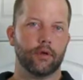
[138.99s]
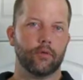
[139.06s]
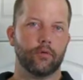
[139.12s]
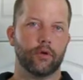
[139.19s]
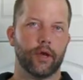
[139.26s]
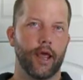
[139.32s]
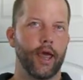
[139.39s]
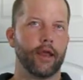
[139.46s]

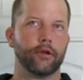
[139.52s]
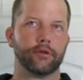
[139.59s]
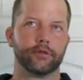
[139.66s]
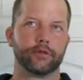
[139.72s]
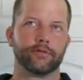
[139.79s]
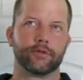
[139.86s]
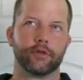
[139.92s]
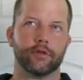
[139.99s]
wood handles
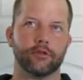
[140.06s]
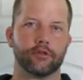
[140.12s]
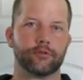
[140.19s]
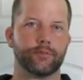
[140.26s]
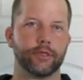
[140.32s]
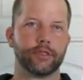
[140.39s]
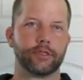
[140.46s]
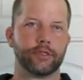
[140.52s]
of certain
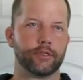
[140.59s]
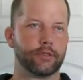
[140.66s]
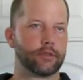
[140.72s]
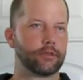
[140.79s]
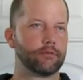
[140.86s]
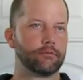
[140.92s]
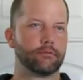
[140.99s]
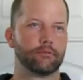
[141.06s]

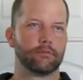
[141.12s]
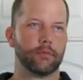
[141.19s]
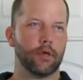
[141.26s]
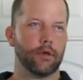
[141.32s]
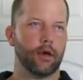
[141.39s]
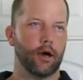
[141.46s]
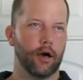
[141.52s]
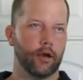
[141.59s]
species
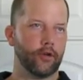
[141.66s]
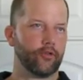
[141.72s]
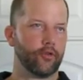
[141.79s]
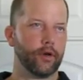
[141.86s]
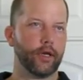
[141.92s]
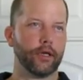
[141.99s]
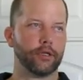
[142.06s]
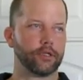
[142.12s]
on a
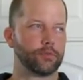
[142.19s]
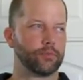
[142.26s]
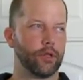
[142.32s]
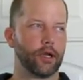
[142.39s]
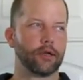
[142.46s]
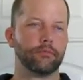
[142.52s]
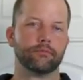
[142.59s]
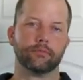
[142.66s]
tree and just
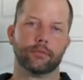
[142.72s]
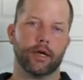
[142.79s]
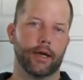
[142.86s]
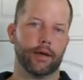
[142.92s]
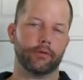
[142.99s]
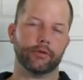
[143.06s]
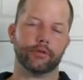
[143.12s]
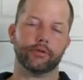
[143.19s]
pluck them, I
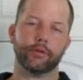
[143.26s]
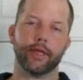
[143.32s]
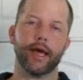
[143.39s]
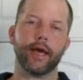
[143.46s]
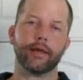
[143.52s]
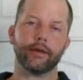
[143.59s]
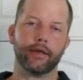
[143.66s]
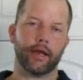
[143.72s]
would do
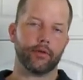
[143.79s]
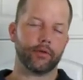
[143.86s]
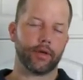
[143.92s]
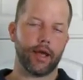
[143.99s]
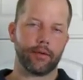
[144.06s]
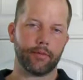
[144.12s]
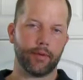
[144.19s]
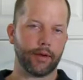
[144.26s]
that, and I would
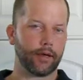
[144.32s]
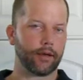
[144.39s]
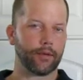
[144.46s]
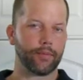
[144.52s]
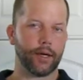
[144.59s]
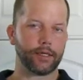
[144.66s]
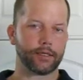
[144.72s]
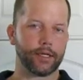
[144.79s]
not be making
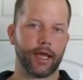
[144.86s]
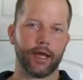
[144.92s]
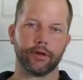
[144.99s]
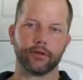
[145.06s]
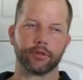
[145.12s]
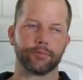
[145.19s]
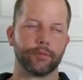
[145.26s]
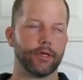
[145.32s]
composite
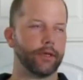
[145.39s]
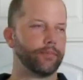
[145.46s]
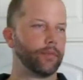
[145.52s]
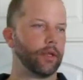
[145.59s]
handles. But